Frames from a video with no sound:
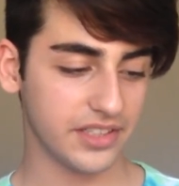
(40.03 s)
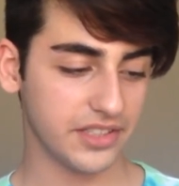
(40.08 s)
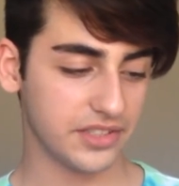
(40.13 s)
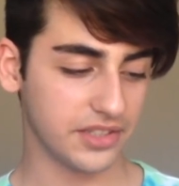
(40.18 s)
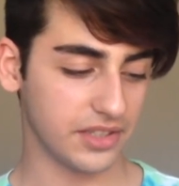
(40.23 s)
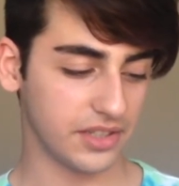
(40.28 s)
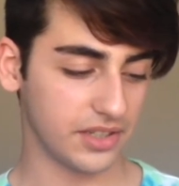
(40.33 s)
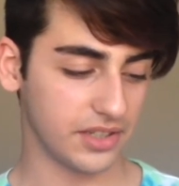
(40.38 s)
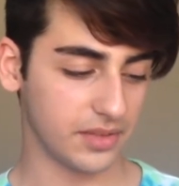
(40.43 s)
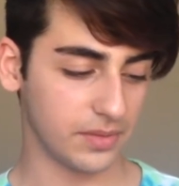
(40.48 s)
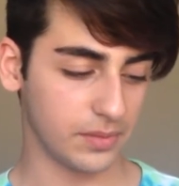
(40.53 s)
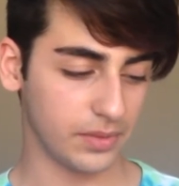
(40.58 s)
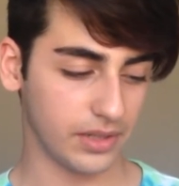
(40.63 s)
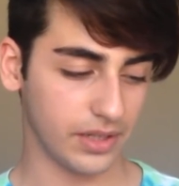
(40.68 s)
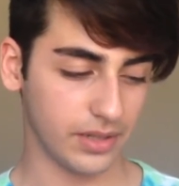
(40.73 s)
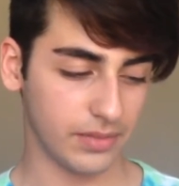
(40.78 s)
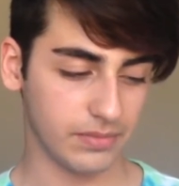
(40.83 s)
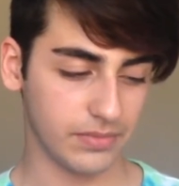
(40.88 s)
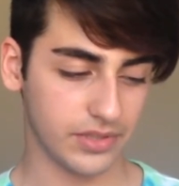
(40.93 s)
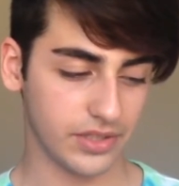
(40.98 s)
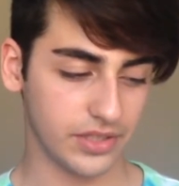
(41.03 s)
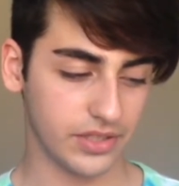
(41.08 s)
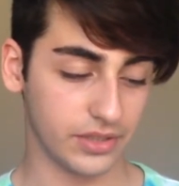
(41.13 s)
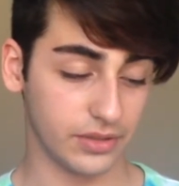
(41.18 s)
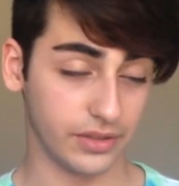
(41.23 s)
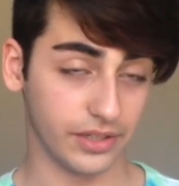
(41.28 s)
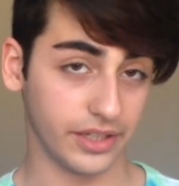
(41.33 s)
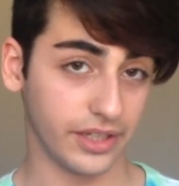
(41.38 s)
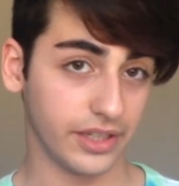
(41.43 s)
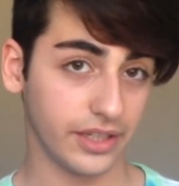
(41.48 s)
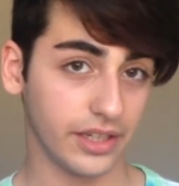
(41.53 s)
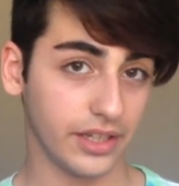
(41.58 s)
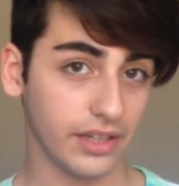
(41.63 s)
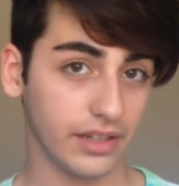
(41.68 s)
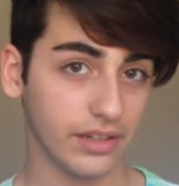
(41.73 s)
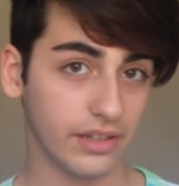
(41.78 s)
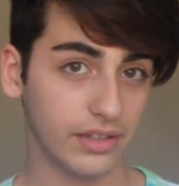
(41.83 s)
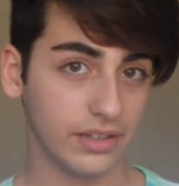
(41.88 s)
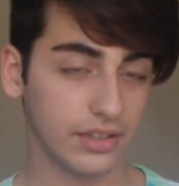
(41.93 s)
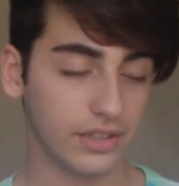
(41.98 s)
sure what I'm doing
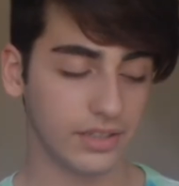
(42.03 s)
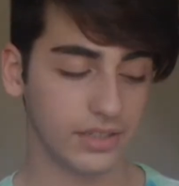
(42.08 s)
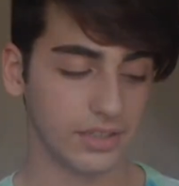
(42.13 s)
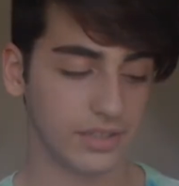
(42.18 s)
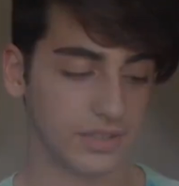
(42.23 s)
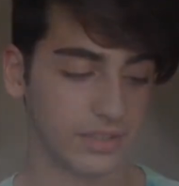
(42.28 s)
here.